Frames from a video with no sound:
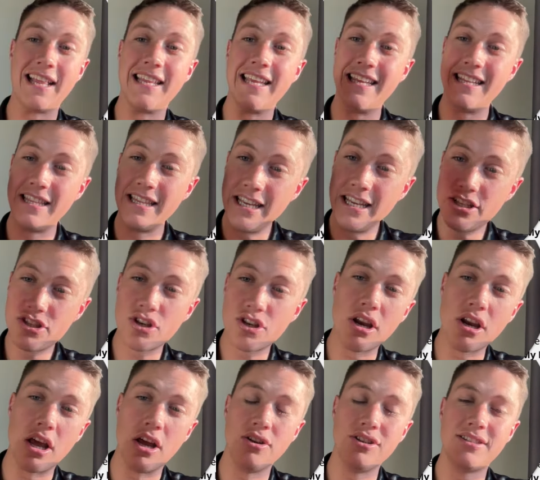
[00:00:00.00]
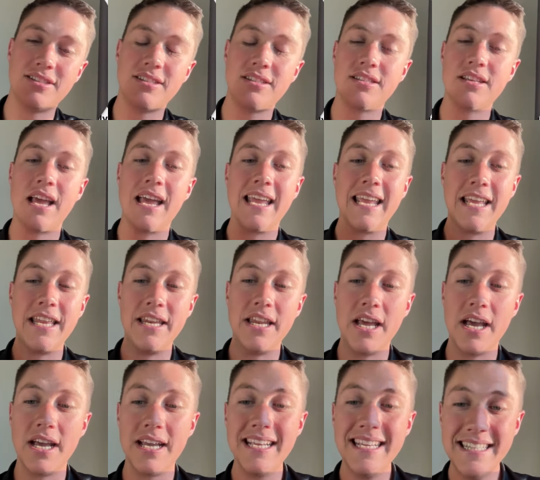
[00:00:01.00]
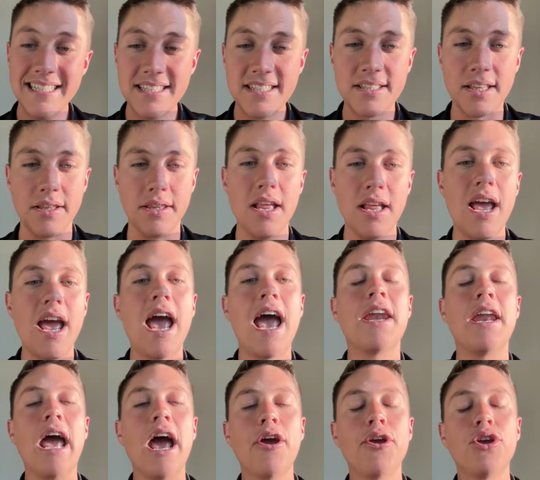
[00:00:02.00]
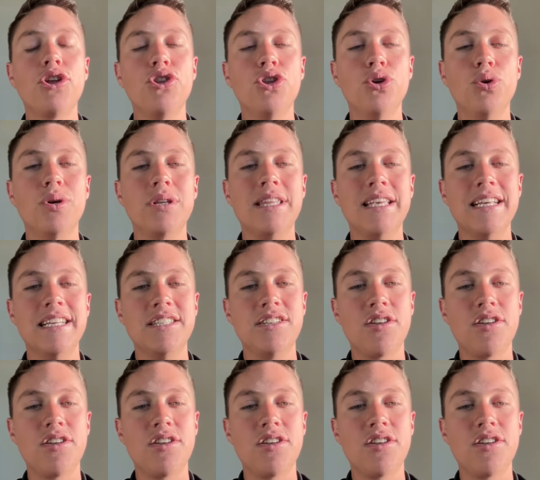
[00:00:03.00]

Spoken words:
it needs to load in an instant. And how you do it is